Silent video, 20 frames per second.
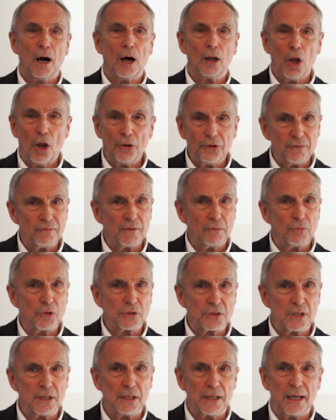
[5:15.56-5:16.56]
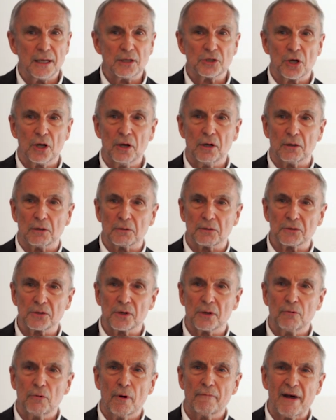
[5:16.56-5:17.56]
A lot of them were teenage girls
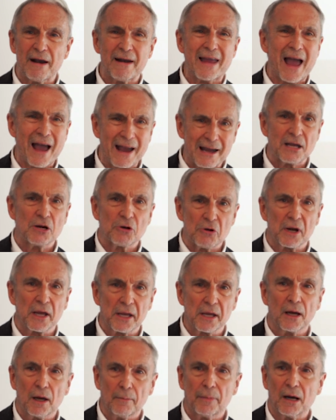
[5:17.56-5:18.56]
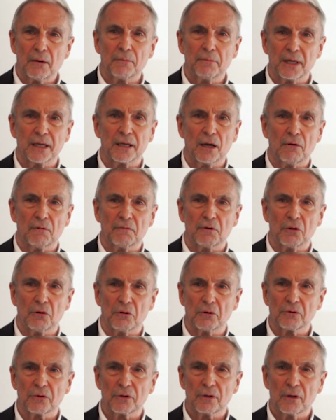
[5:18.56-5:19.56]
who were very angry about being
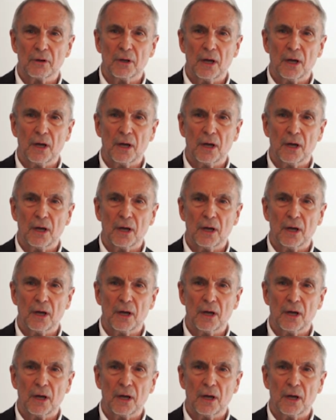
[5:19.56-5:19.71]
overlooked.